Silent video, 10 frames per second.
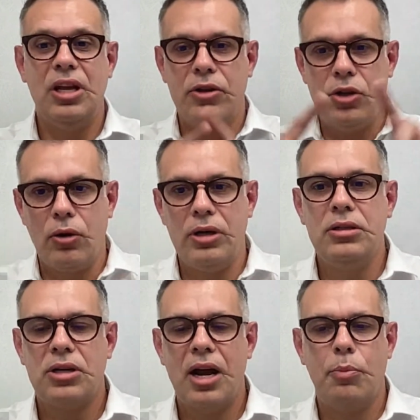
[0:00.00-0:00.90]
your
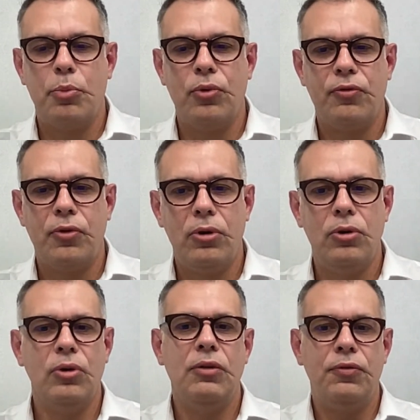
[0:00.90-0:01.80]
entire
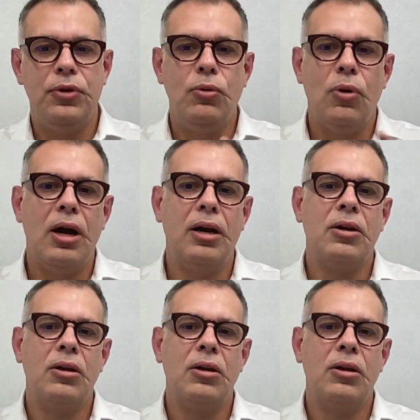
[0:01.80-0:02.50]
portfolio if you are